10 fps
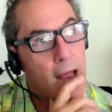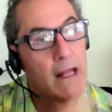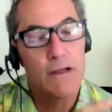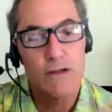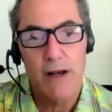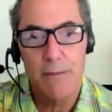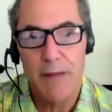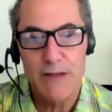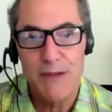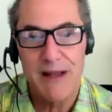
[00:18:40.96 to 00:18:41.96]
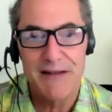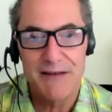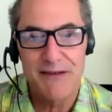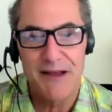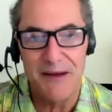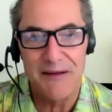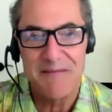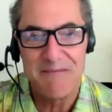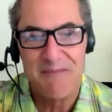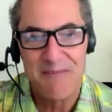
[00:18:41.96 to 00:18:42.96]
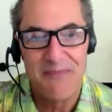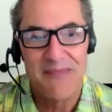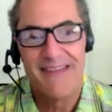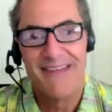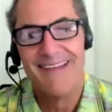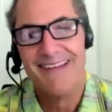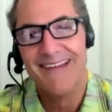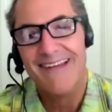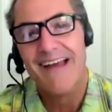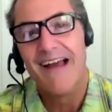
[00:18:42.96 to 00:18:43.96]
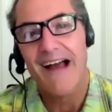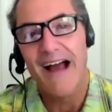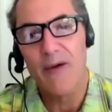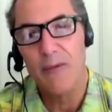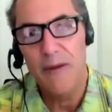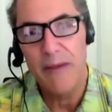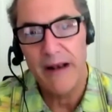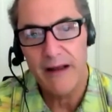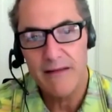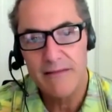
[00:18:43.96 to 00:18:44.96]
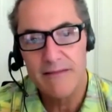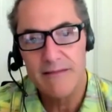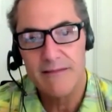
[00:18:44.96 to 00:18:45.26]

illustrated by two lines of code. I will be better.